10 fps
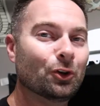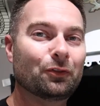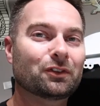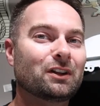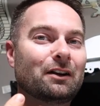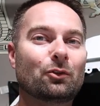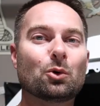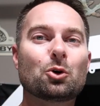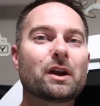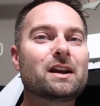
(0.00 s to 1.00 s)
know if it's gonna have a
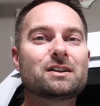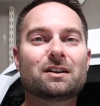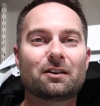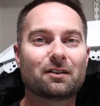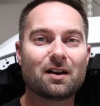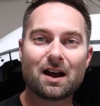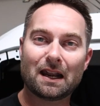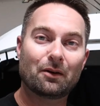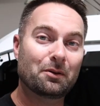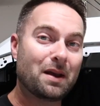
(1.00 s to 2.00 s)
roll cage in it or
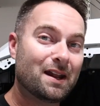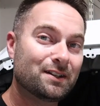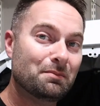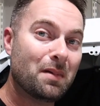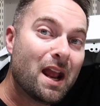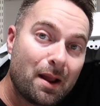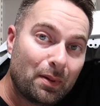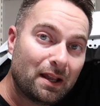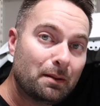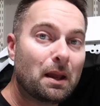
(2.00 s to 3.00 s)
not. I would imagine
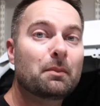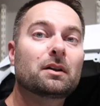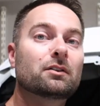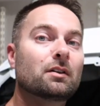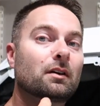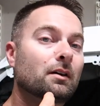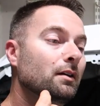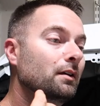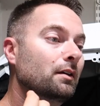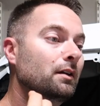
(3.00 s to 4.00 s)
maybe it's
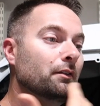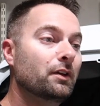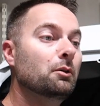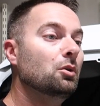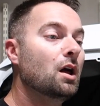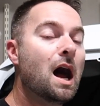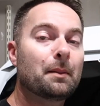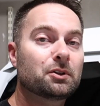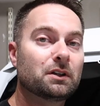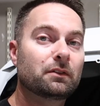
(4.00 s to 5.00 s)
an available
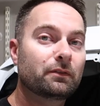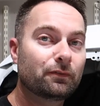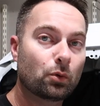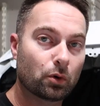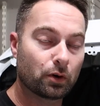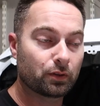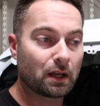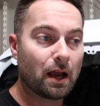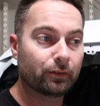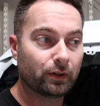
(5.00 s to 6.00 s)
option for the
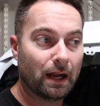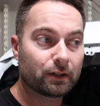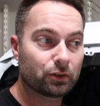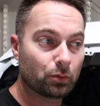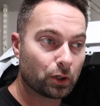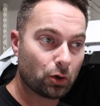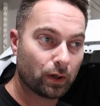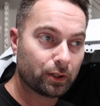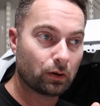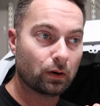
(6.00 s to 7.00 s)
guys that actually want to go
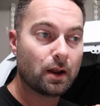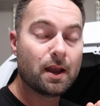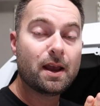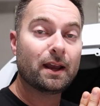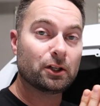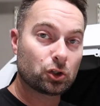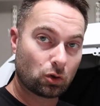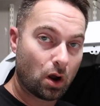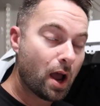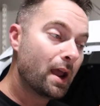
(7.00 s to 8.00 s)
out there and
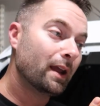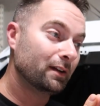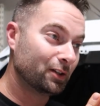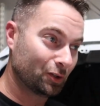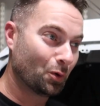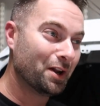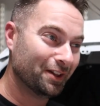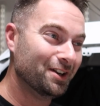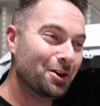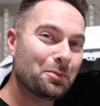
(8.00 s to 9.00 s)
try to run
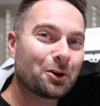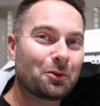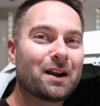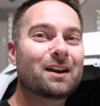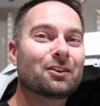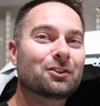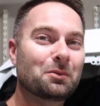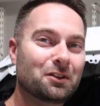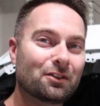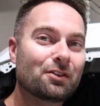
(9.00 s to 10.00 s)
the Nürburgring or
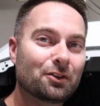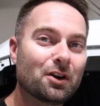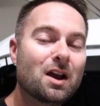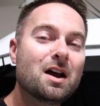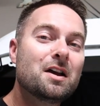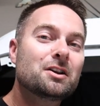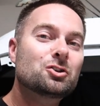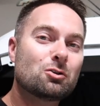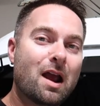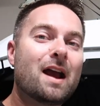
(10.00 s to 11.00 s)
some of these other
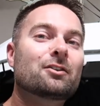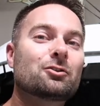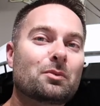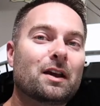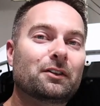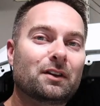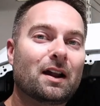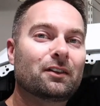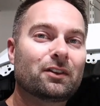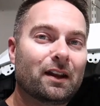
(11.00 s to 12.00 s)
tracks around the
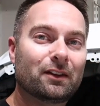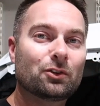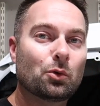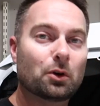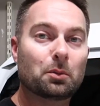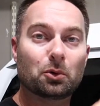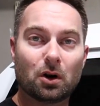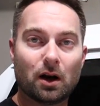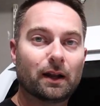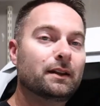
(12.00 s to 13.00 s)
United States or
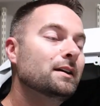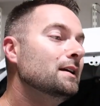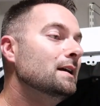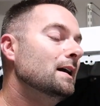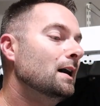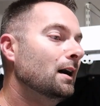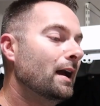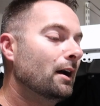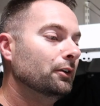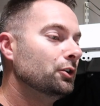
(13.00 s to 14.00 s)
abroad,
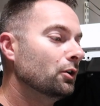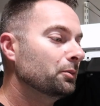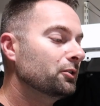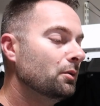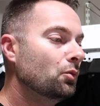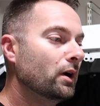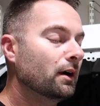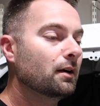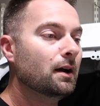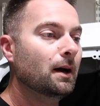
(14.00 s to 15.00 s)
out in Europe
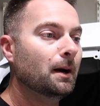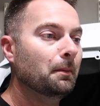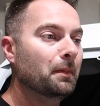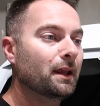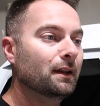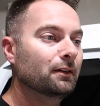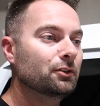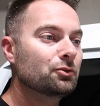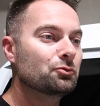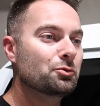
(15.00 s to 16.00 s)
somewhere,
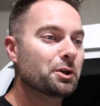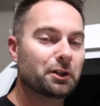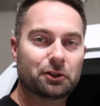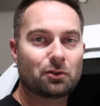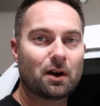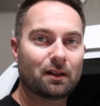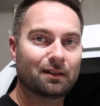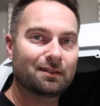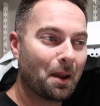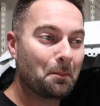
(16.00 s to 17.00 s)
and really try
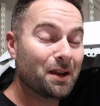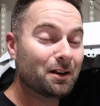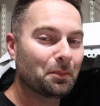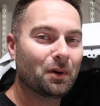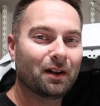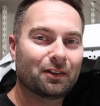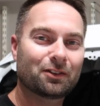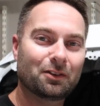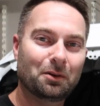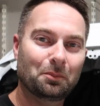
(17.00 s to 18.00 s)
to beat up on
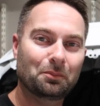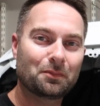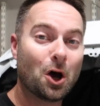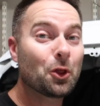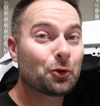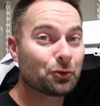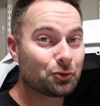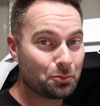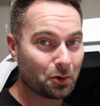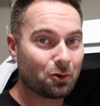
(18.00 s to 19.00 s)
some other
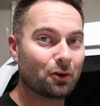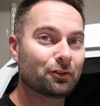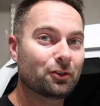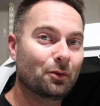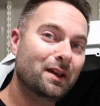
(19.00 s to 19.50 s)
supercars. So